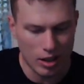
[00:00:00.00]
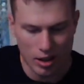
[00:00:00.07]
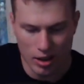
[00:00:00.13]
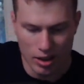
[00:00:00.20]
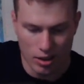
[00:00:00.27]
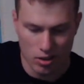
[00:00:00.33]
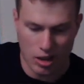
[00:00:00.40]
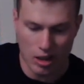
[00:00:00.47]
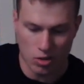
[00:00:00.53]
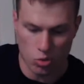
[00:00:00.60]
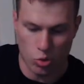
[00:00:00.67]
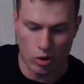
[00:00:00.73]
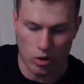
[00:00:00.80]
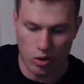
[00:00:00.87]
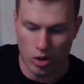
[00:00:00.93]
that's
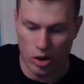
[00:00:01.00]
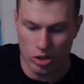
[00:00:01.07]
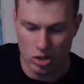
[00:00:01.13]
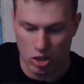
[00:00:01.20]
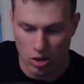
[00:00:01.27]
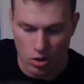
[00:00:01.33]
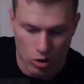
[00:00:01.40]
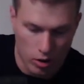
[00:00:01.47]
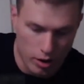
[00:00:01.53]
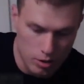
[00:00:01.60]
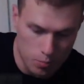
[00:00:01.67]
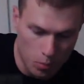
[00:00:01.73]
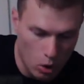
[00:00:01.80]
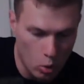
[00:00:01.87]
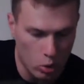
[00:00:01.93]
really nice. So you've got these
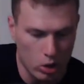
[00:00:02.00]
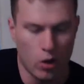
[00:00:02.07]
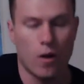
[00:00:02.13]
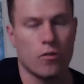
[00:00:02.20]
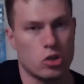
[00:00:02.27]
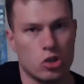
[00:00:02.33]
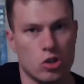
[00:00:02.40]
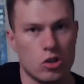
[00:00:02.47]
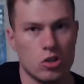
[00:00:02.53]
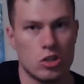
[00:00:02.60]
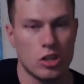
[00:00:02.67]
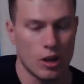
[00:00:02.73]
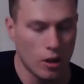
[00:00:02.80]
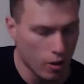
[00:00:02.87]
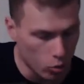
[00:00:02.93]
bolting
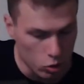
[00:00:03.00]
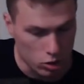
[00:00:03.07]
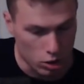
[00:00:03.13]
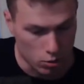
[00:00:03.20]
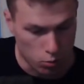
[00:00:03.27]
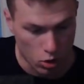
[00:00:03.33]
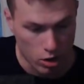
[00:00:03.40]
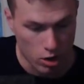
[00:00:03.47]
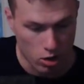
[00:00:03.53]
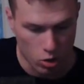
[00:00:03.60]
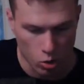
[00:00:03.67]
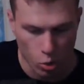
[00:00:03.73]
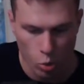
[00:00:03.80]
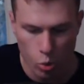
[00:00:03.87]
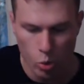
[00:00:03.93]
options, which is pretty
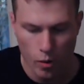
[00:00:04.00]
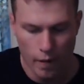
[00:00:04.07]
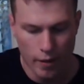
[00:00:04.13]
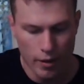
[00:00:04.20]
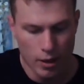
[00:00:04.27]
cool.